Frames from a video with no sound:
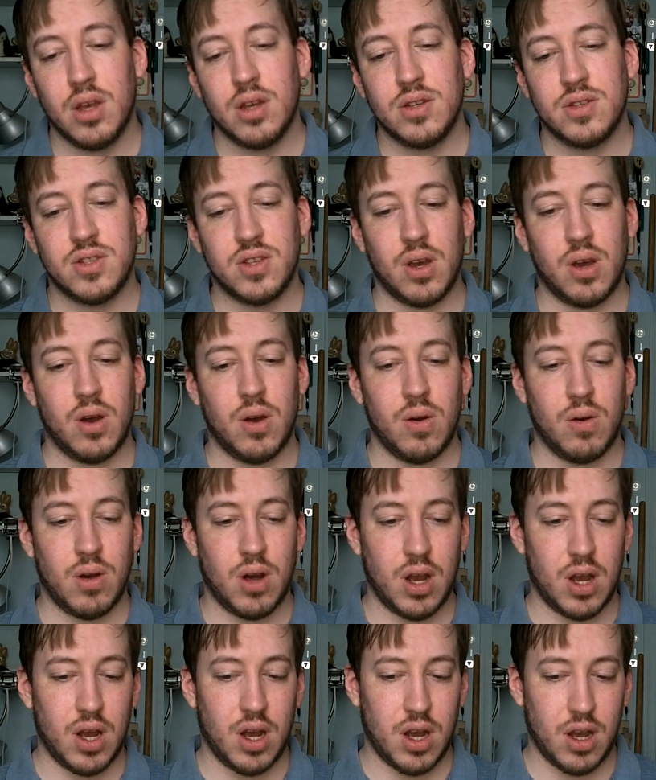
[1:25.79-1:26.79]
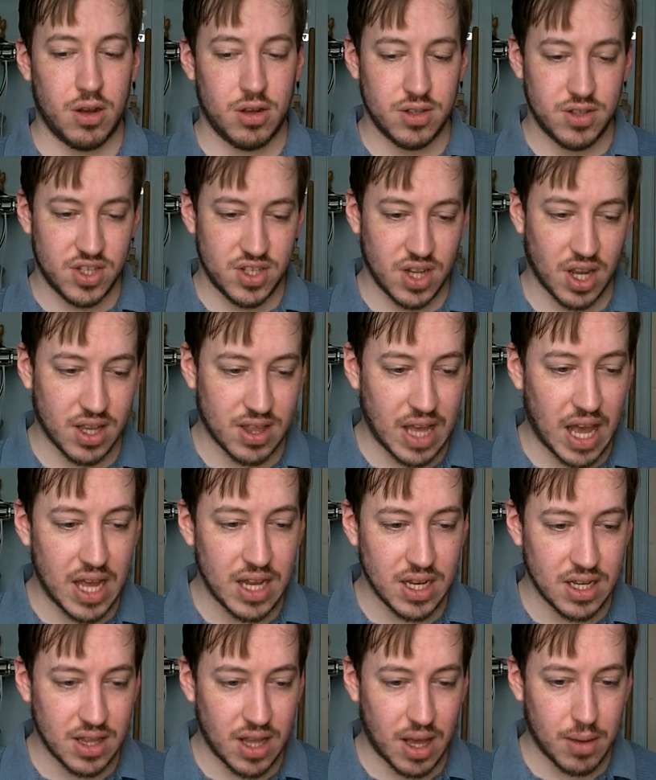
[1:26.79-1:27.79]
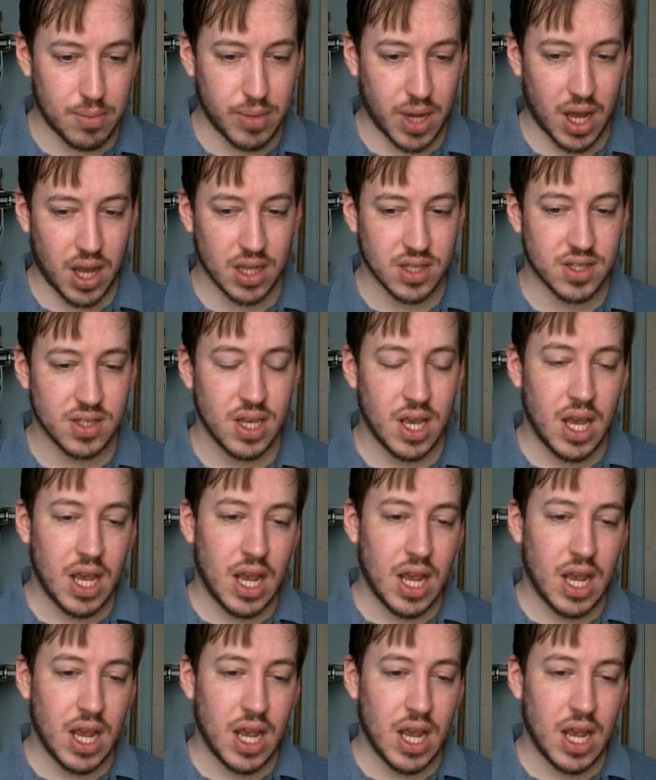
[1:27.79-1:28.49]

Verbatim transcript: So uh, stuck that in that box,